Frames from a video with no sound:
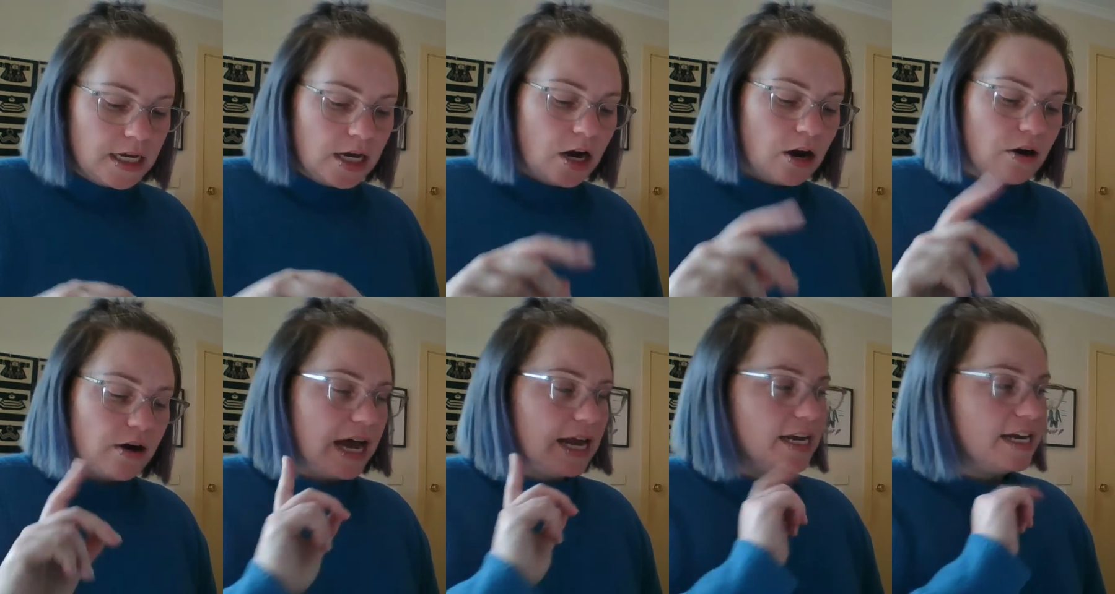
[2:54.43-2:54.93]

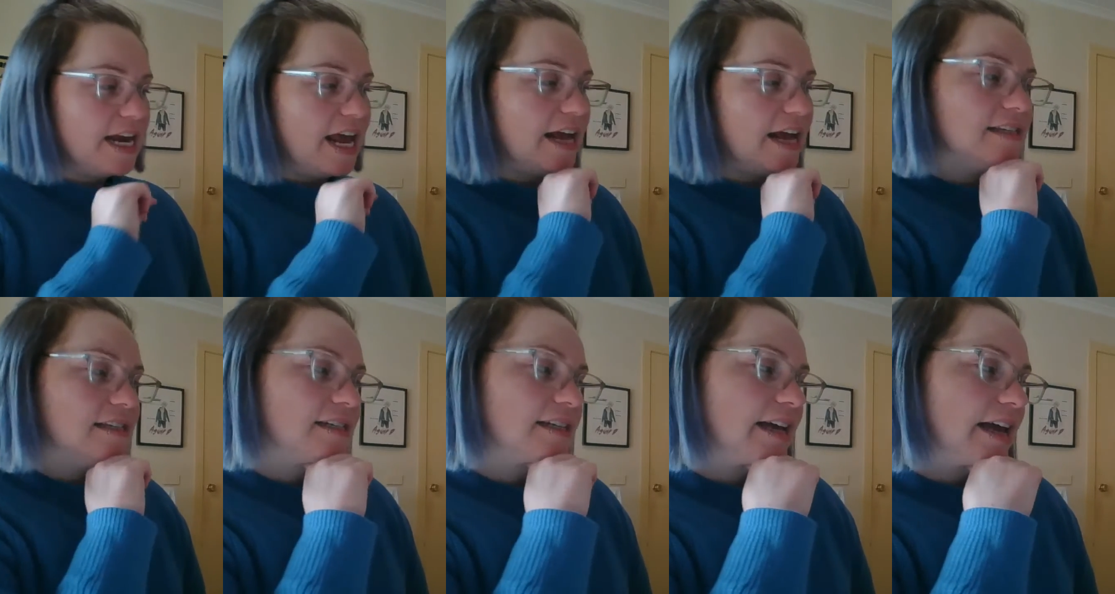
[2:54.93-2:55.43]
All right,
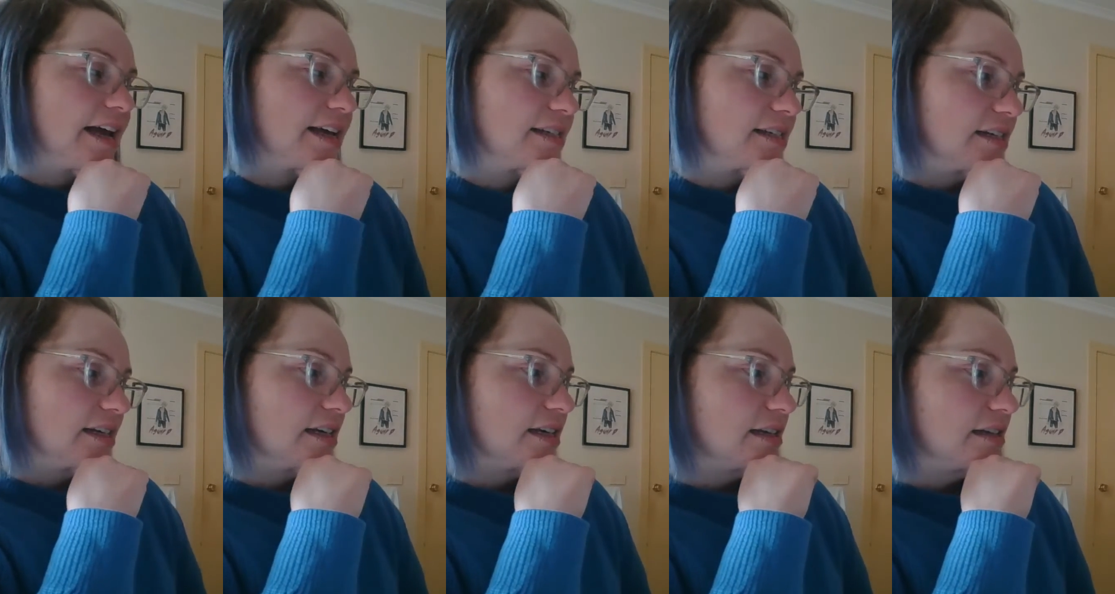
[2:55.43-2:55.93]
next
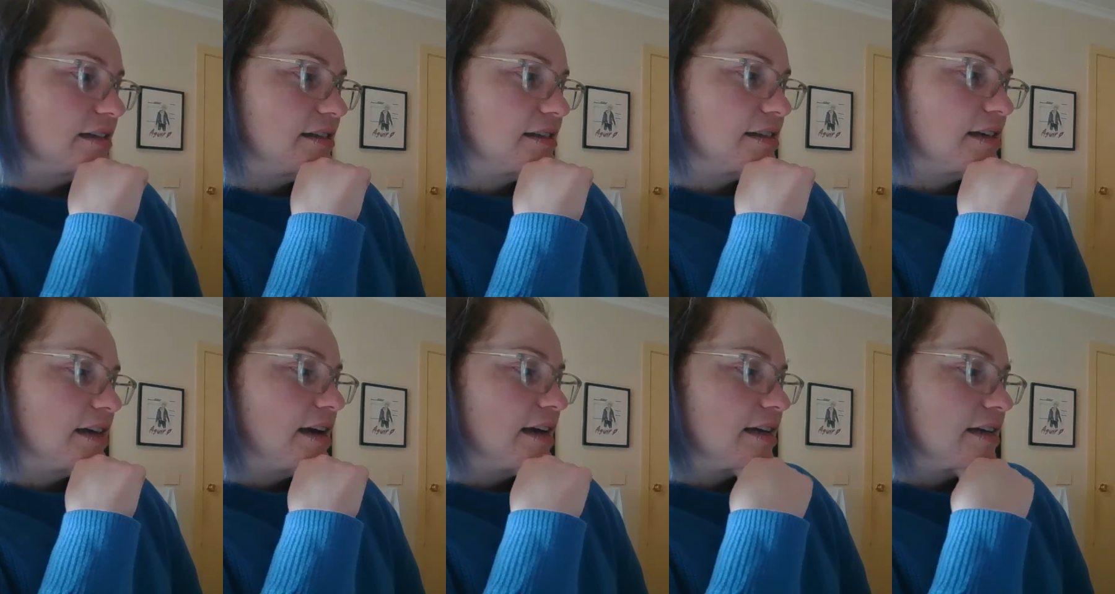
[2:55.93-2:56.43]
guess
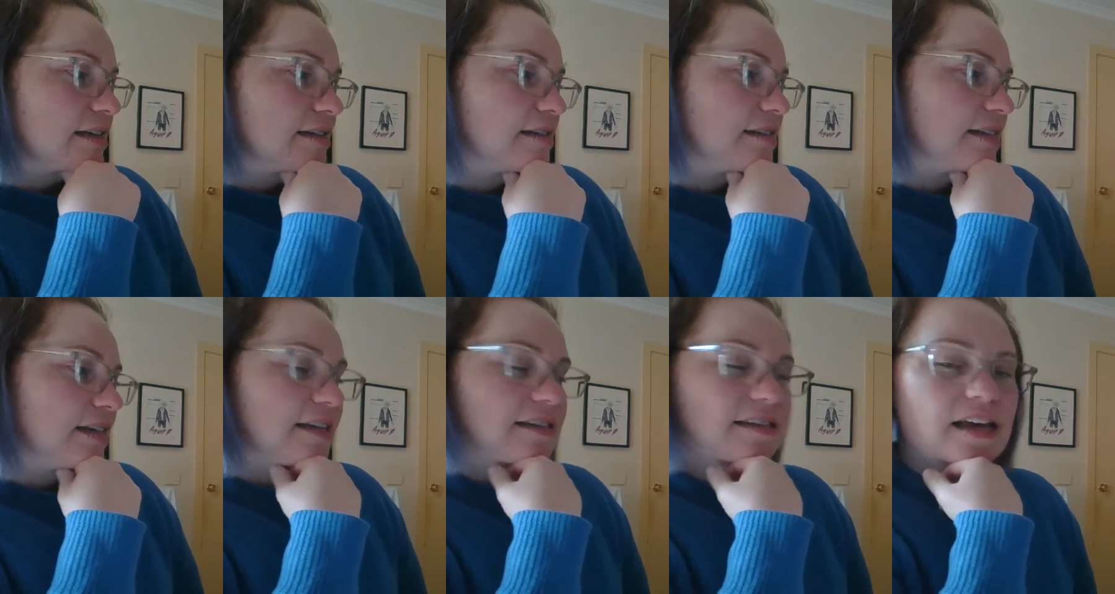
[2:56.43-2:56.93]
is
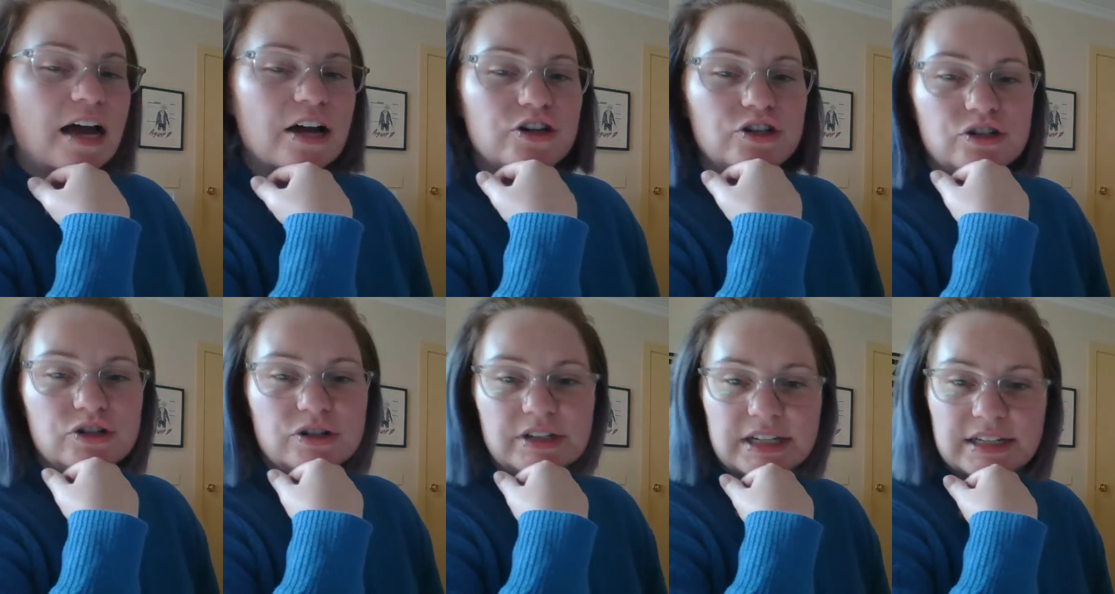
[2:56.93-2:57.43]

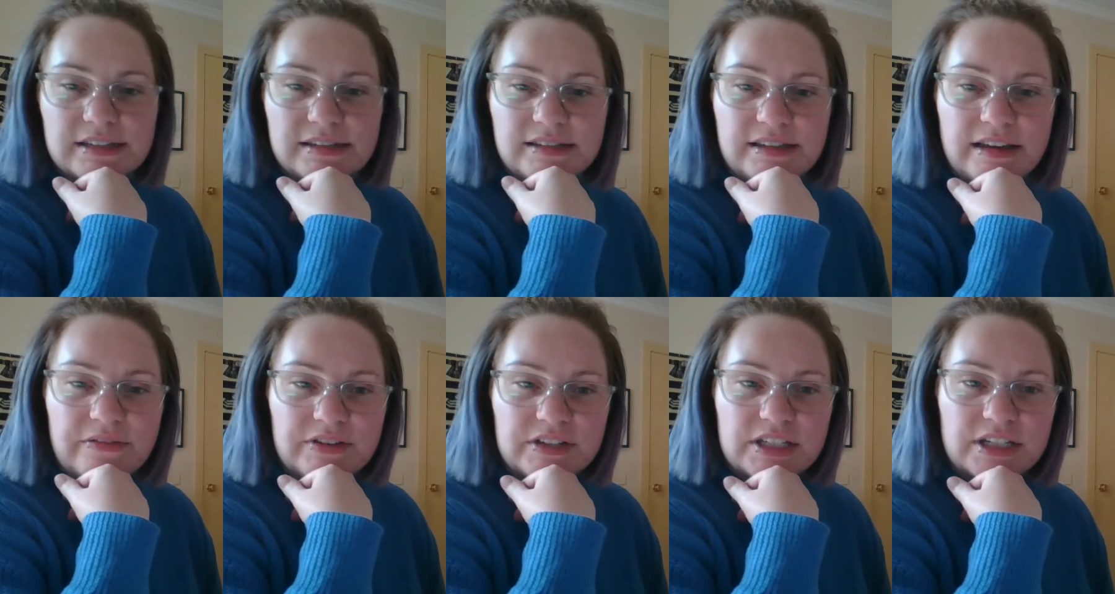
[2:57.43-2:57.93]

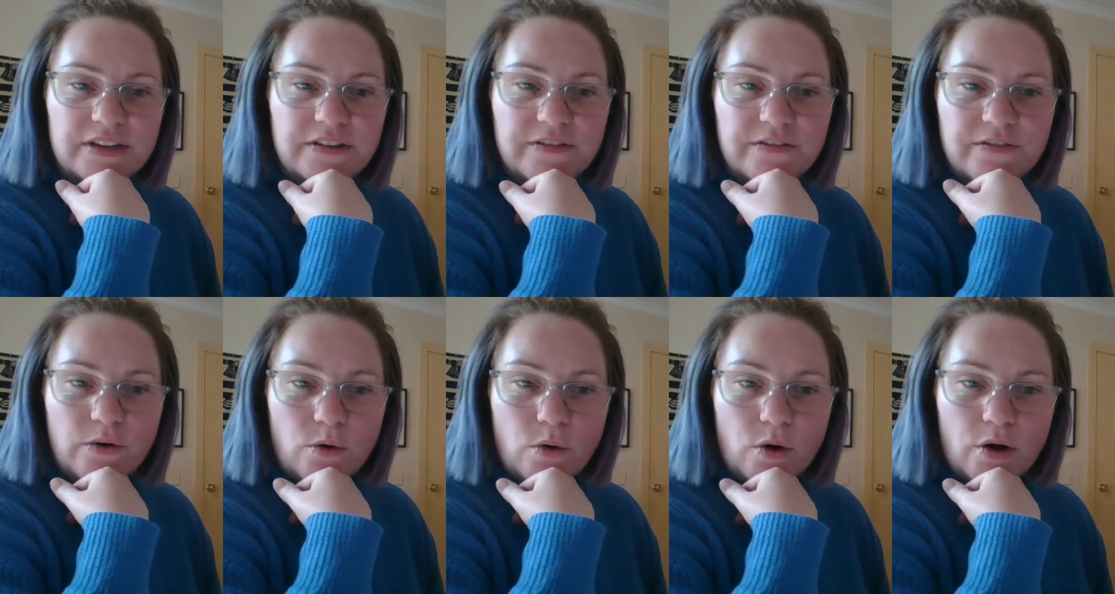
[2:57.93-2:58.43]

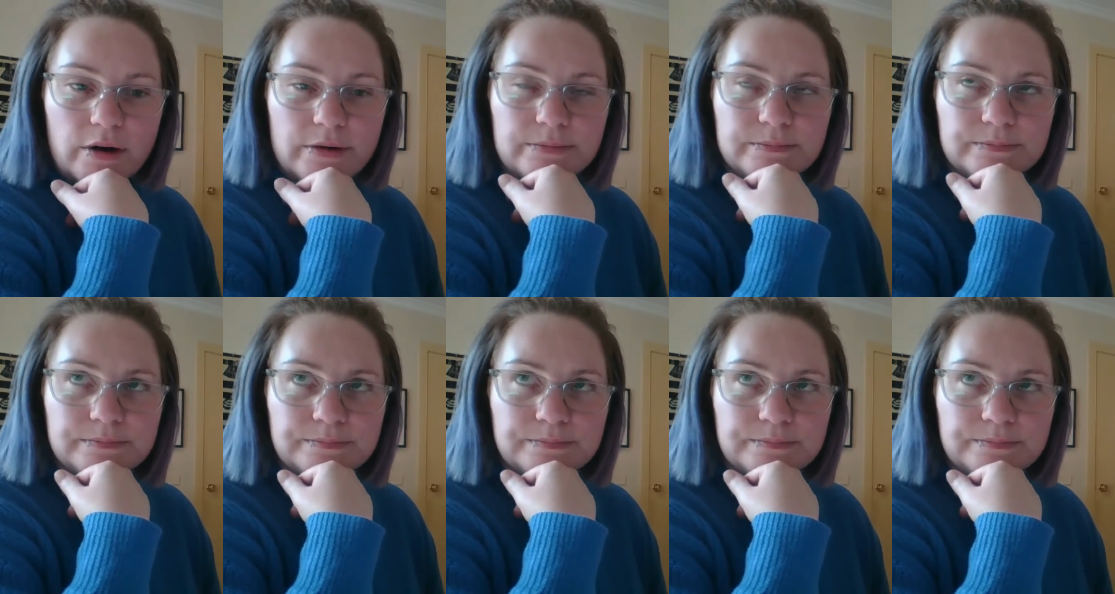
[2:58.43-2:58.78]
674.